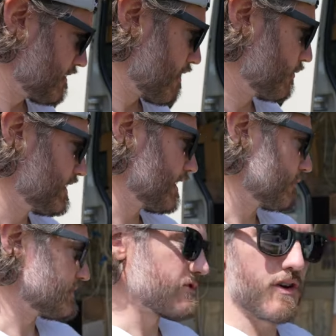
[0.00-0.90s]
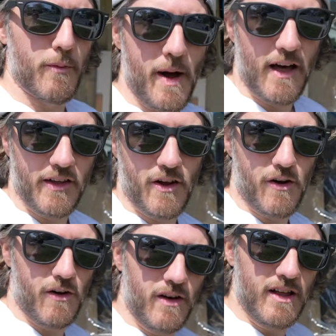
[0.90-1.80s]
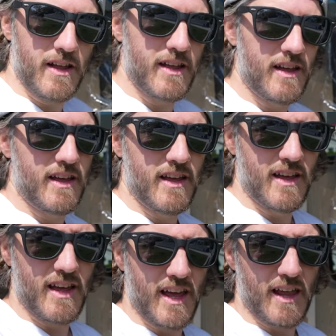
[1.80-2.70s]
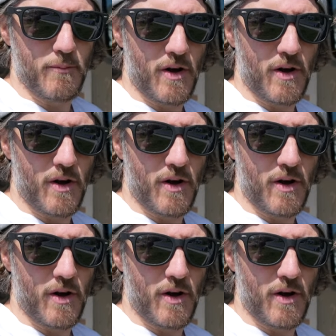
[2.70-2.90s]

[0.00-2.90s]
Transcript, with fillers: What we did was drill a pilot hole and